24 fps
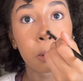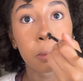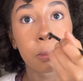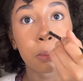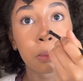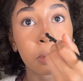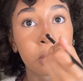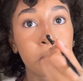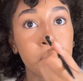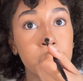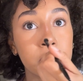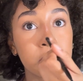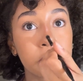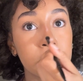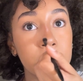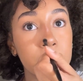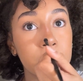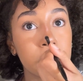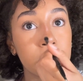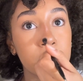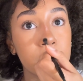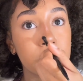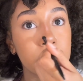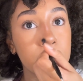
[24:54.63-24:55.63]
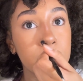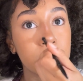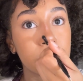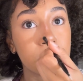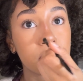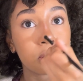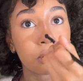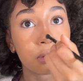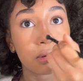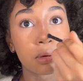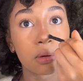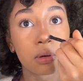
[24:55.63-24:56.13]
blend it
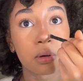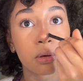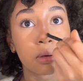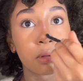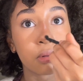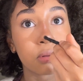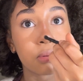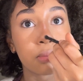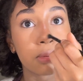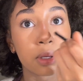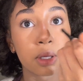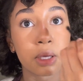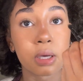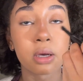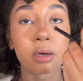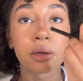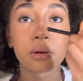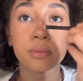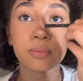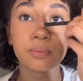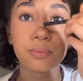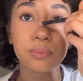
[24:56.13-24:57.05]
all the way out.